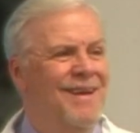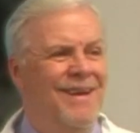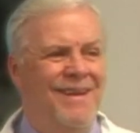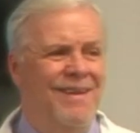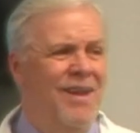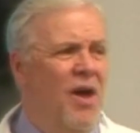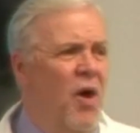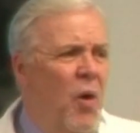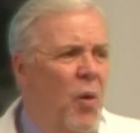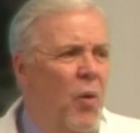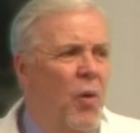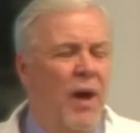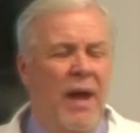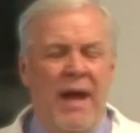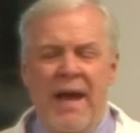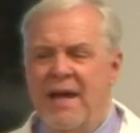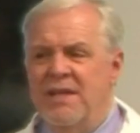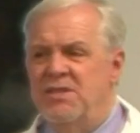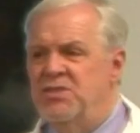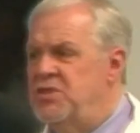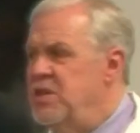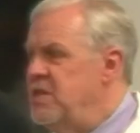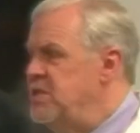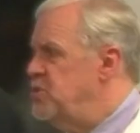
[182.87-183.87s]
No,
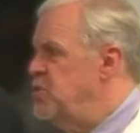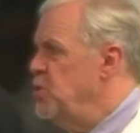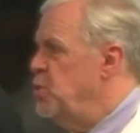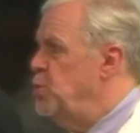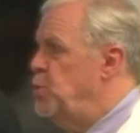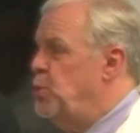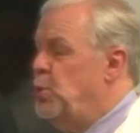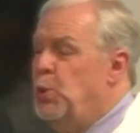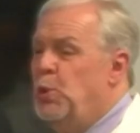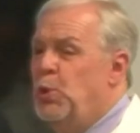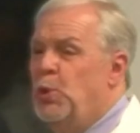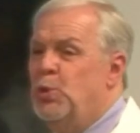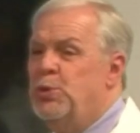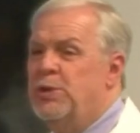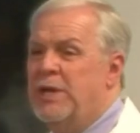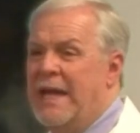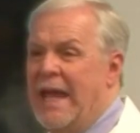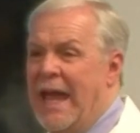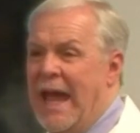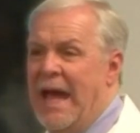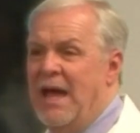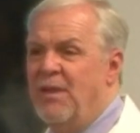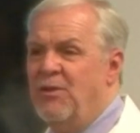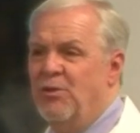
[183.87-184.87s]
it's just a tool to
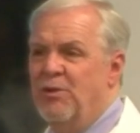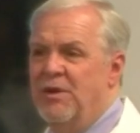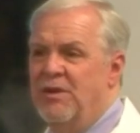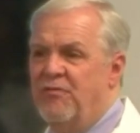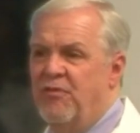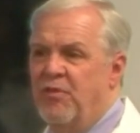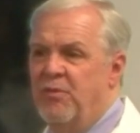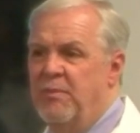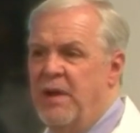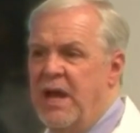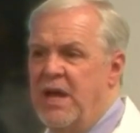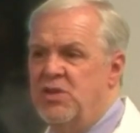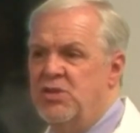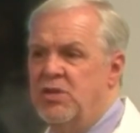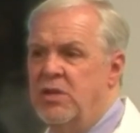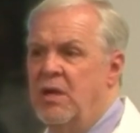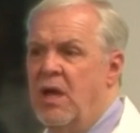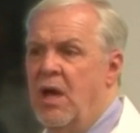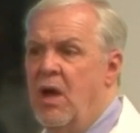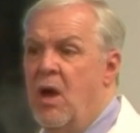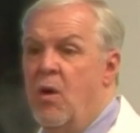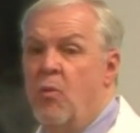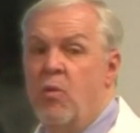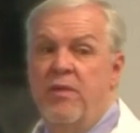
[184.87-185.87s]
gather information
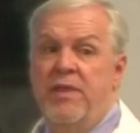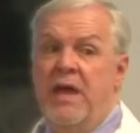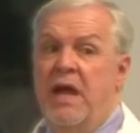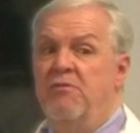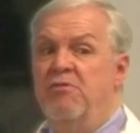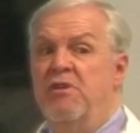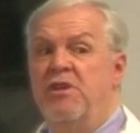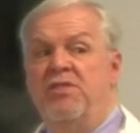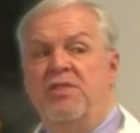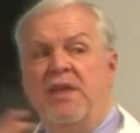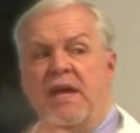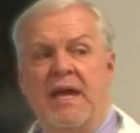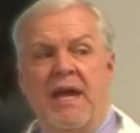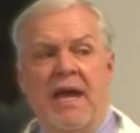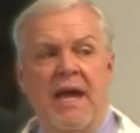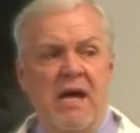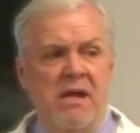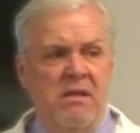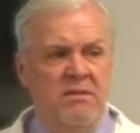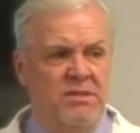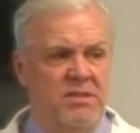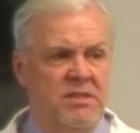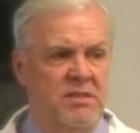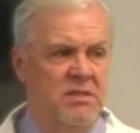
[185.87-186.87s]
with everything
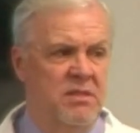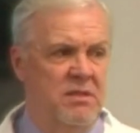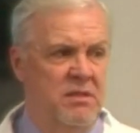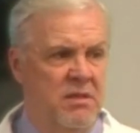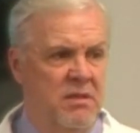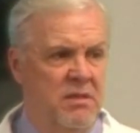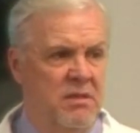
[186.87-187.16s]
else.